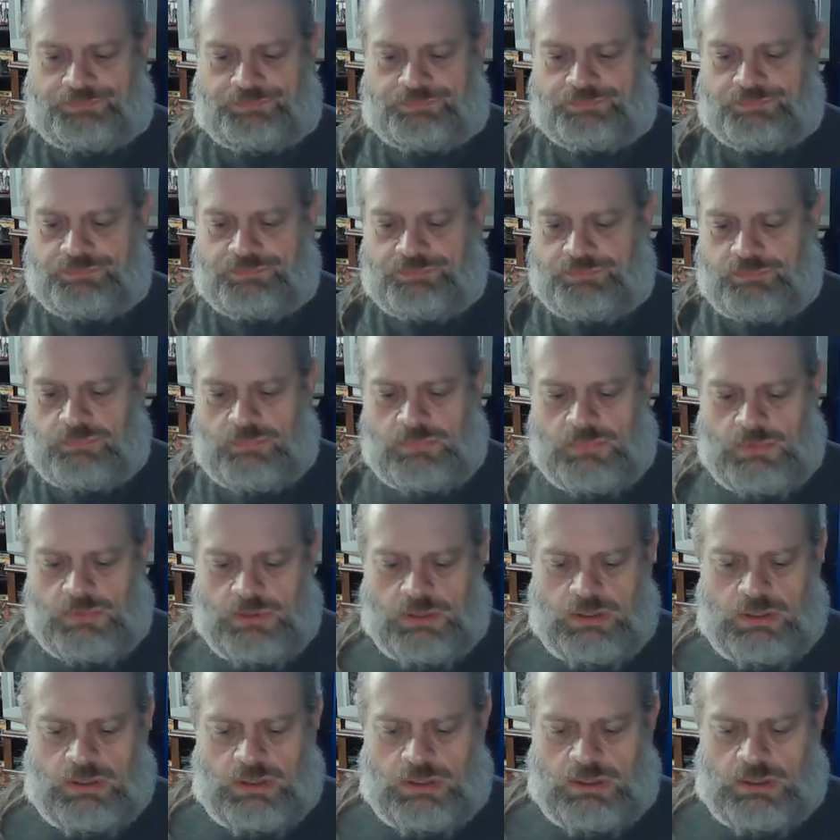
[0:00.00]

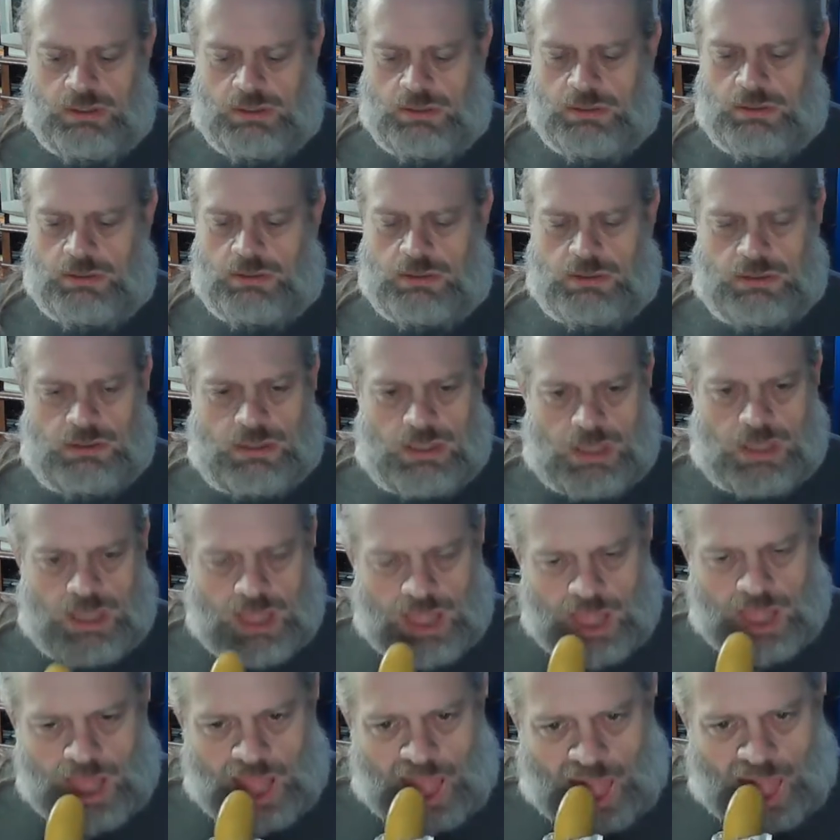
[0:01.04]

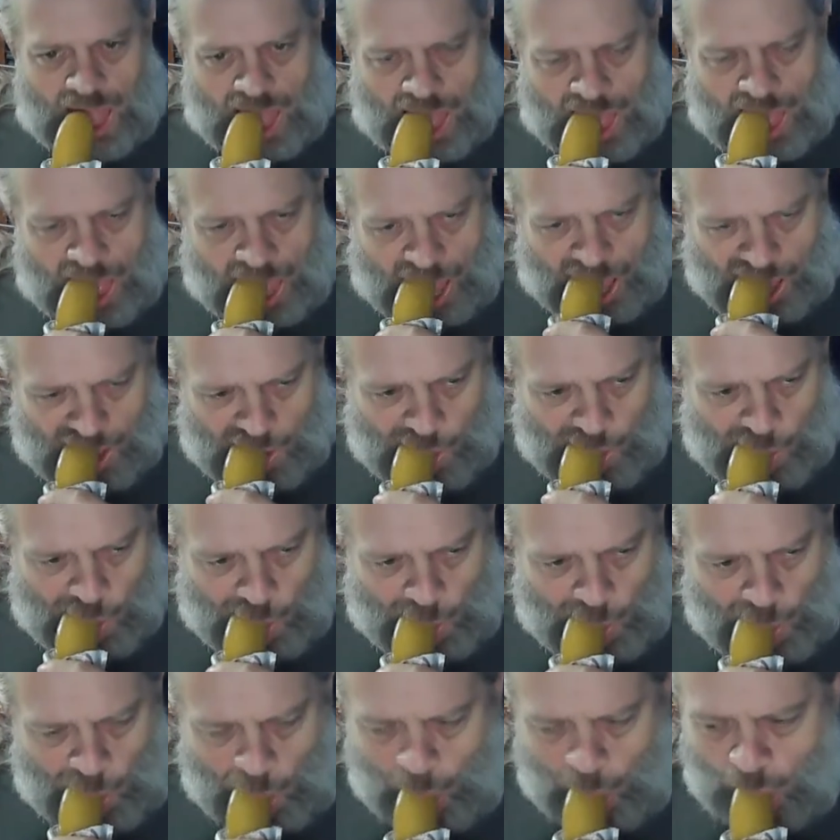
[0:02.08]

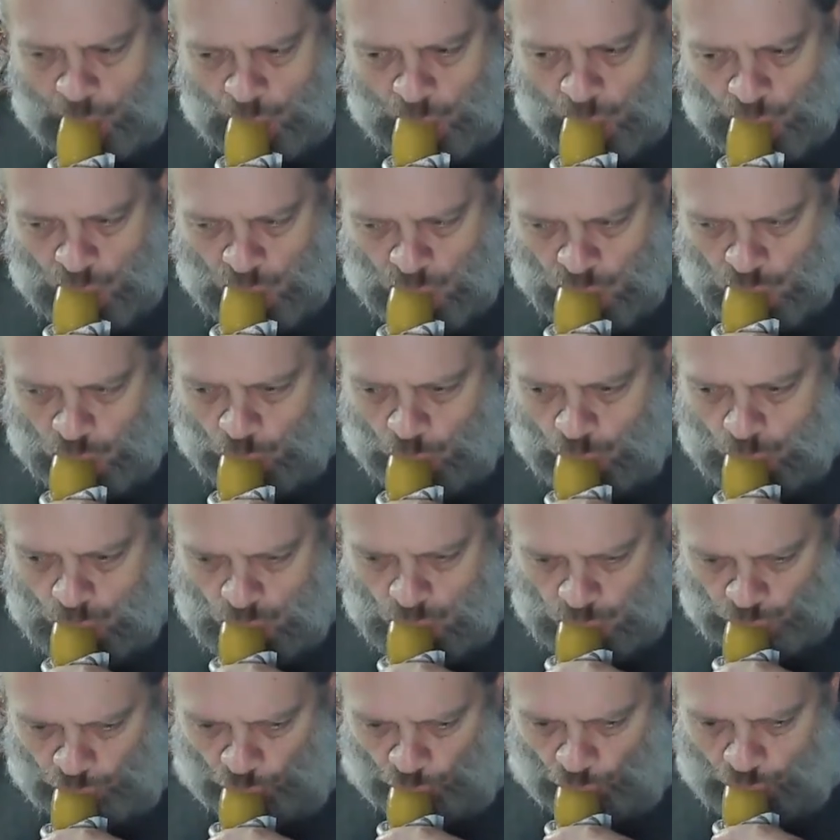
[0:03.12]

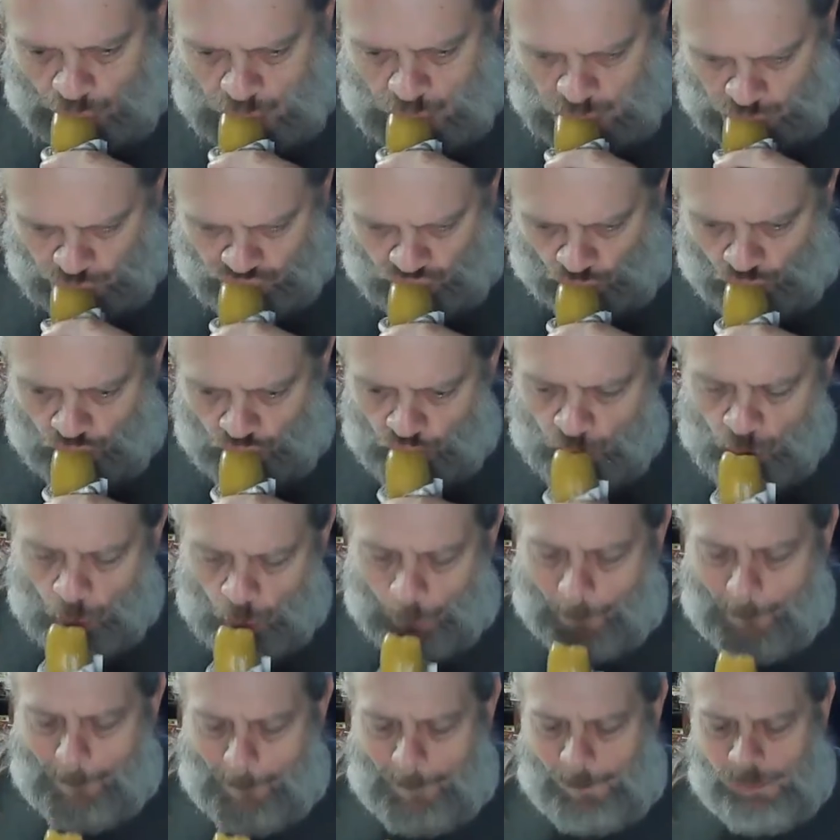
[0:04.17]

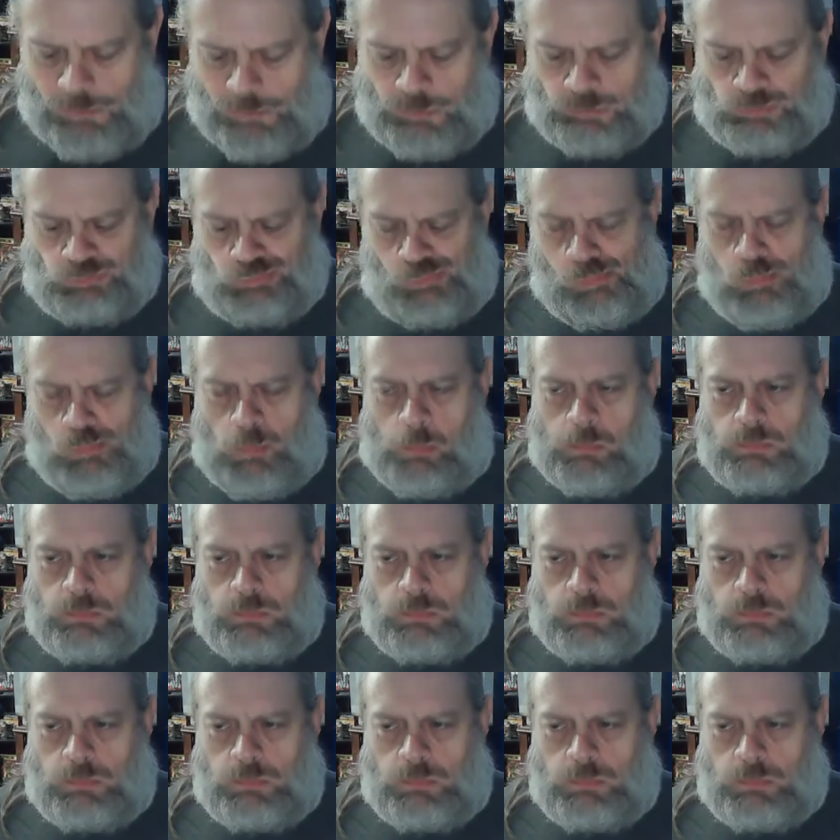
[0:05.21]
(silence)